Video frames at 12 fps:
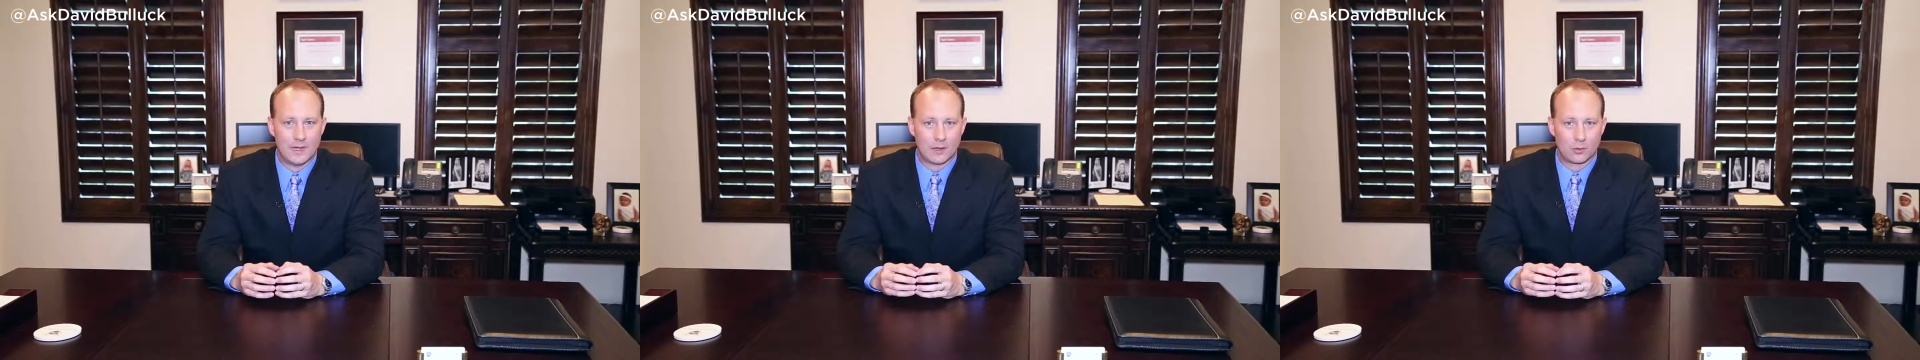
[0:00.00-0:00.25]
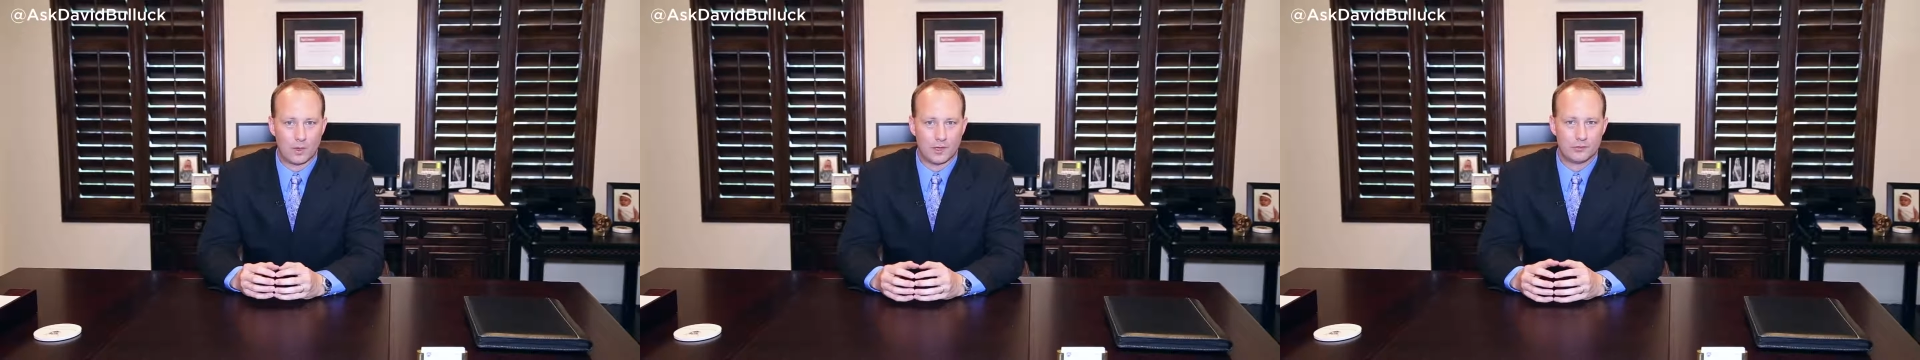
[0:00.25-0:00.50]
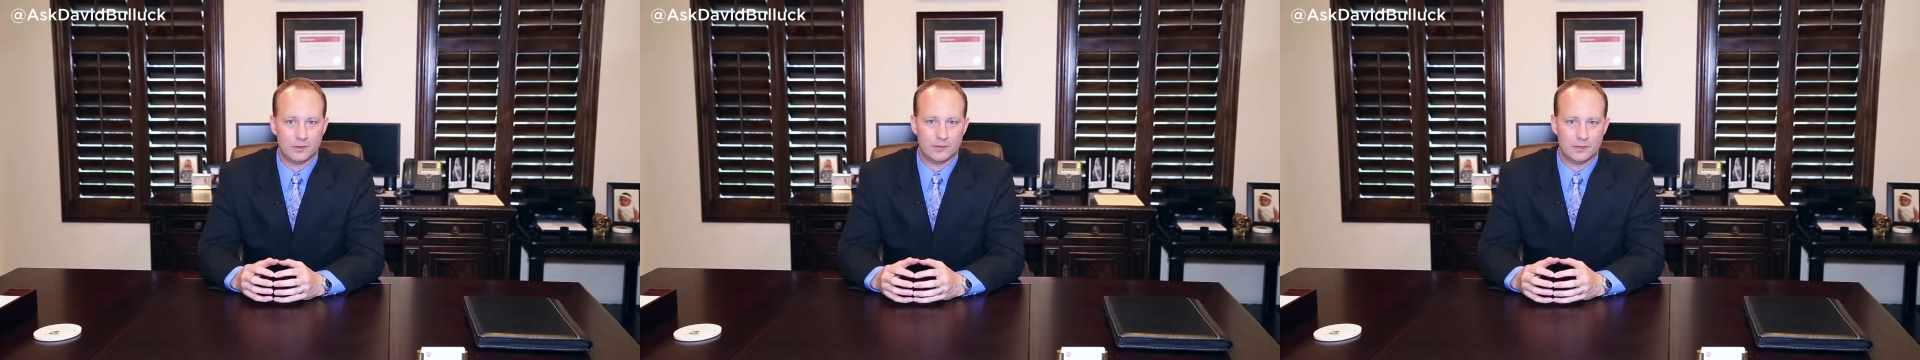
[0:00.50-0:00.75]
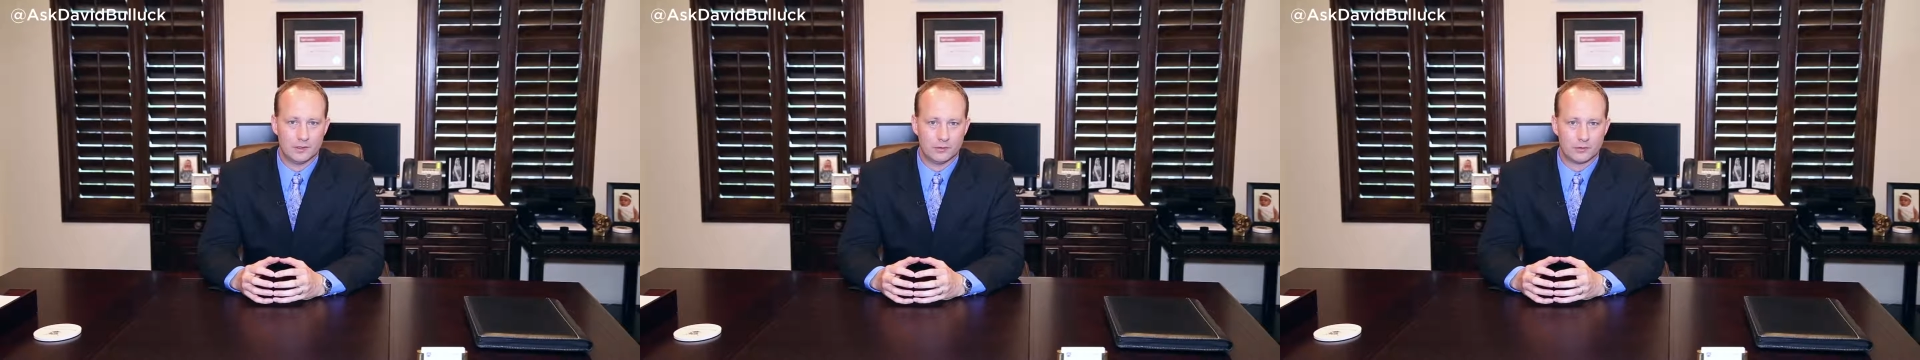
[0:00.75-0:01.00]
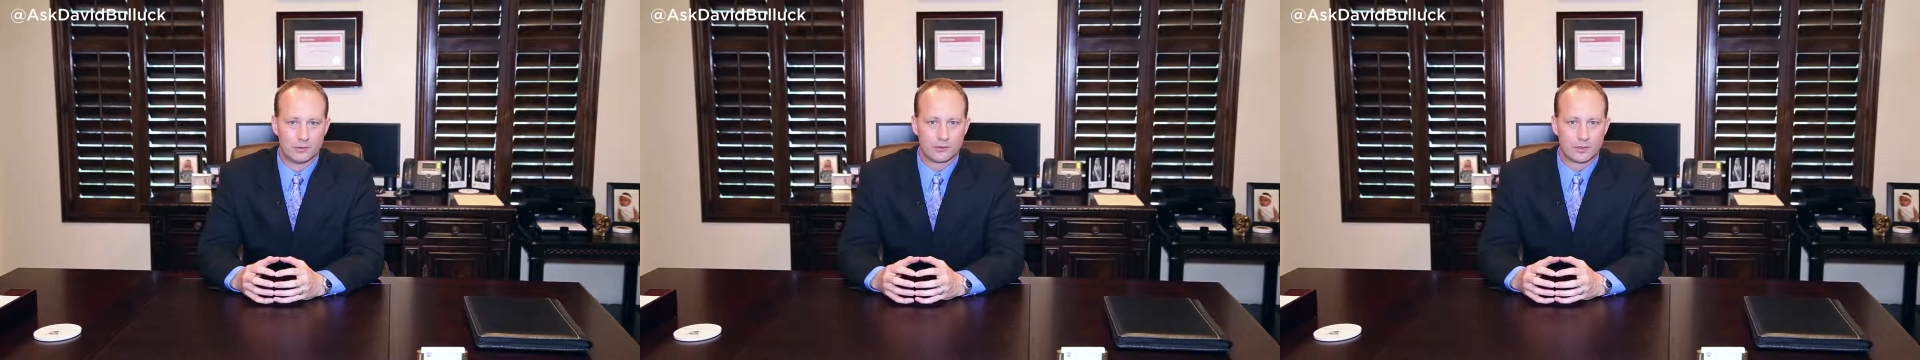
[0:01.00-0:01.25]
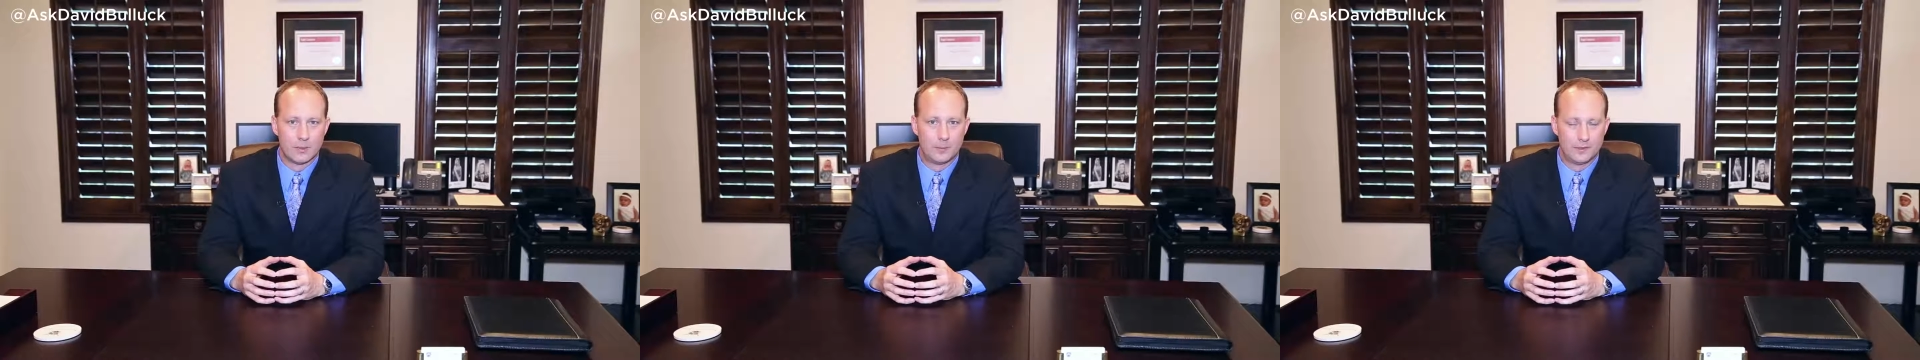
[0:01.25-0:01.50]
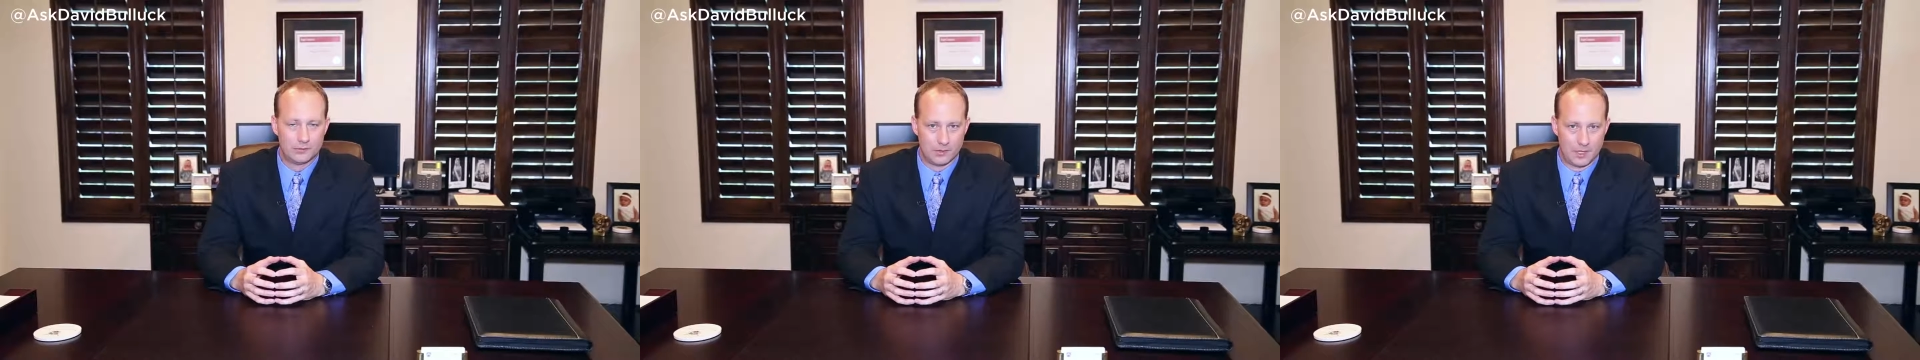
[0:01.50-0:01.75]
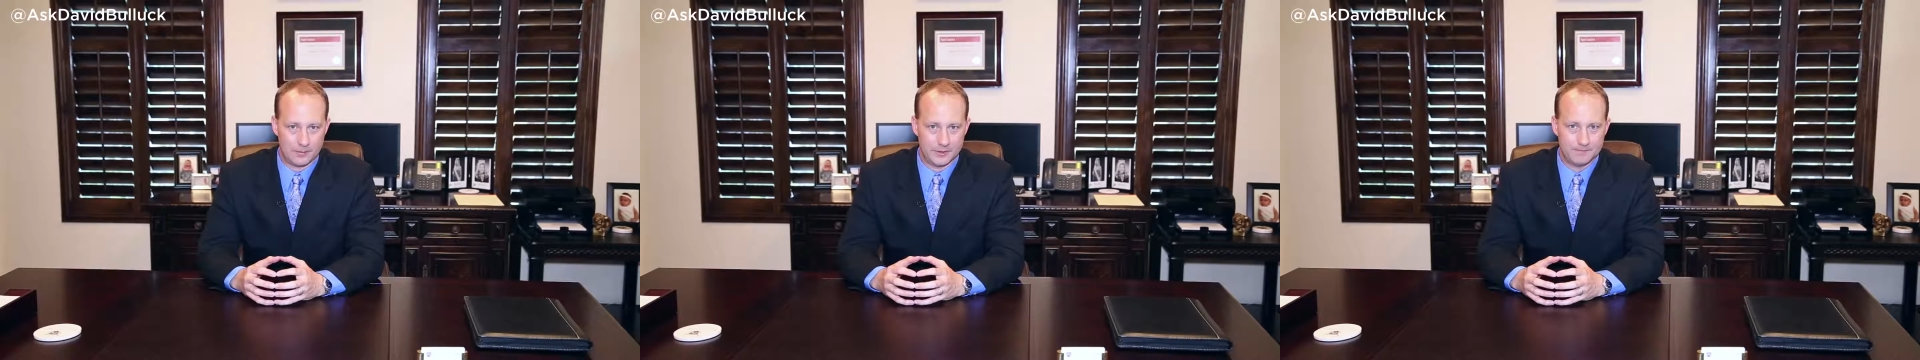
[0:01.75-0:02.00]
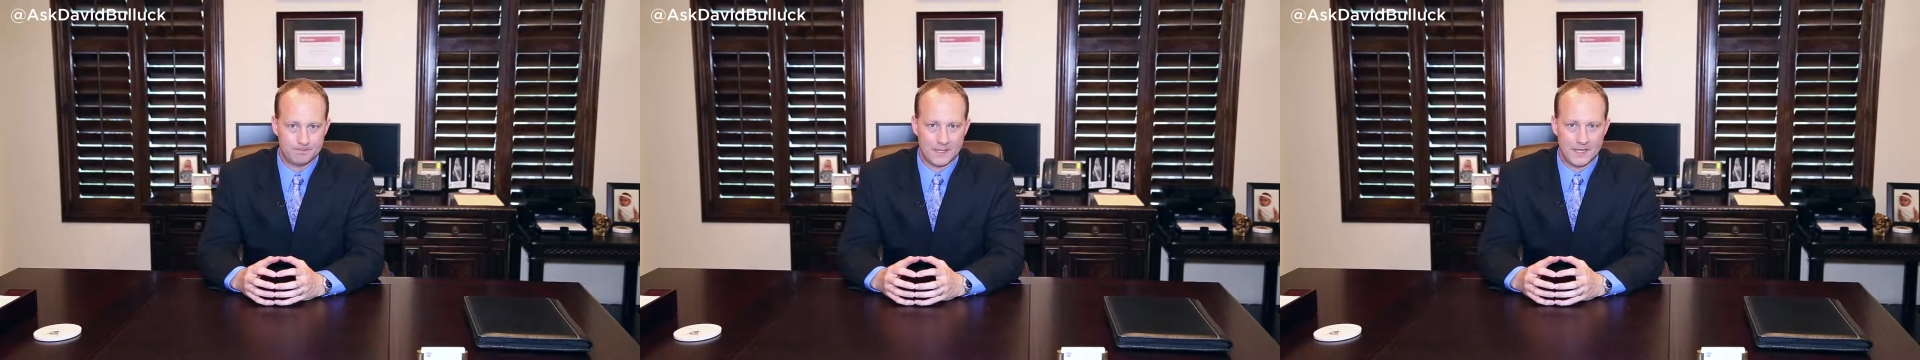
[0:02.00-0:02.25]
that question is the insurance companies lobbied